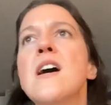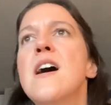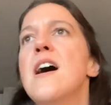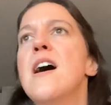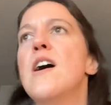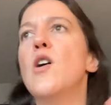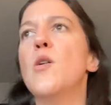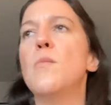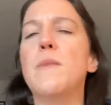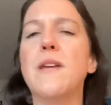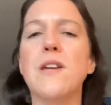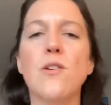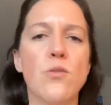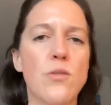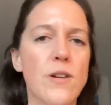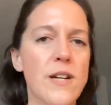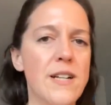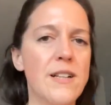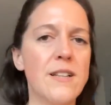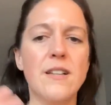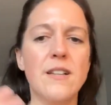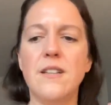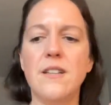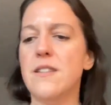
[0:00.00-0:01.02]
Help me
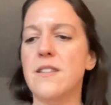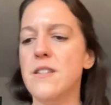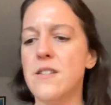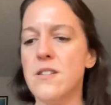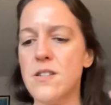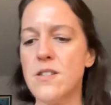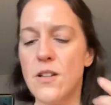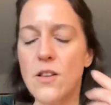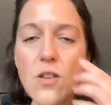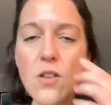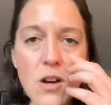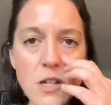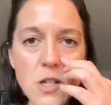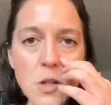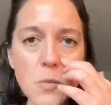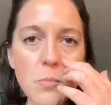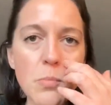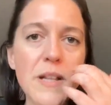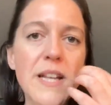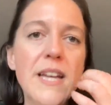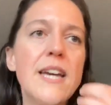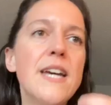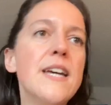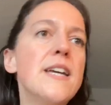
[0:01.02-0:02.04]
create this launch
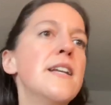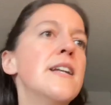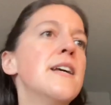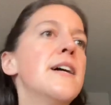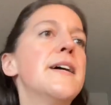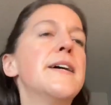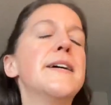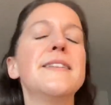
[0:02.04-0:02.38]
plan.